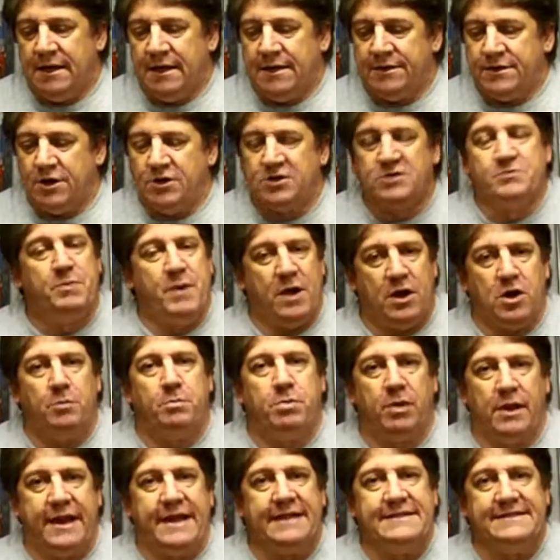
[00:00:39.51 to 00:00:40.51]
There's better
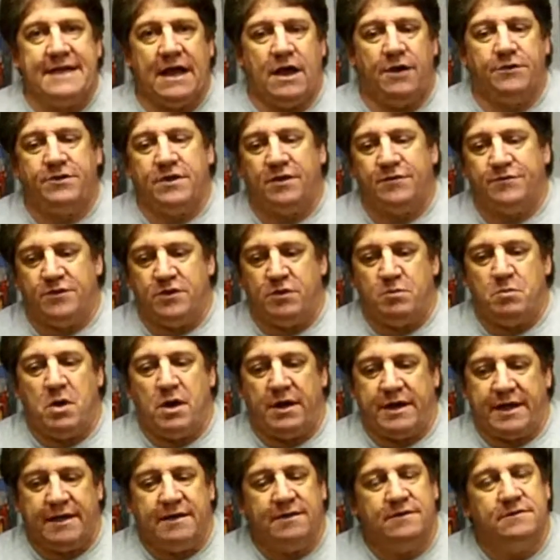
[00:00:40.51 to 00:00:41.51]
planes out there for the
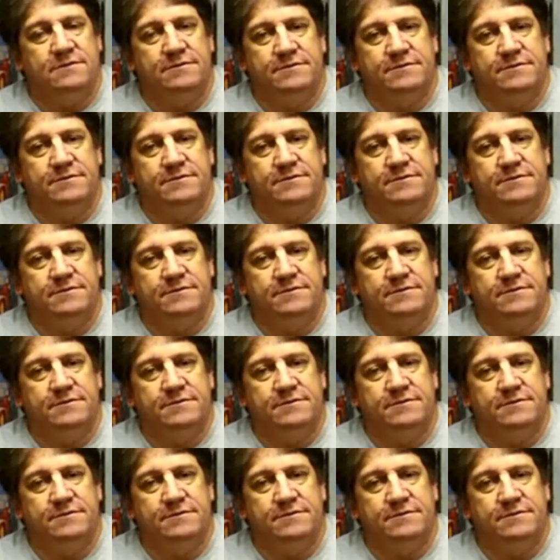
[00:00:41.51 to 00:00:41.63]
money.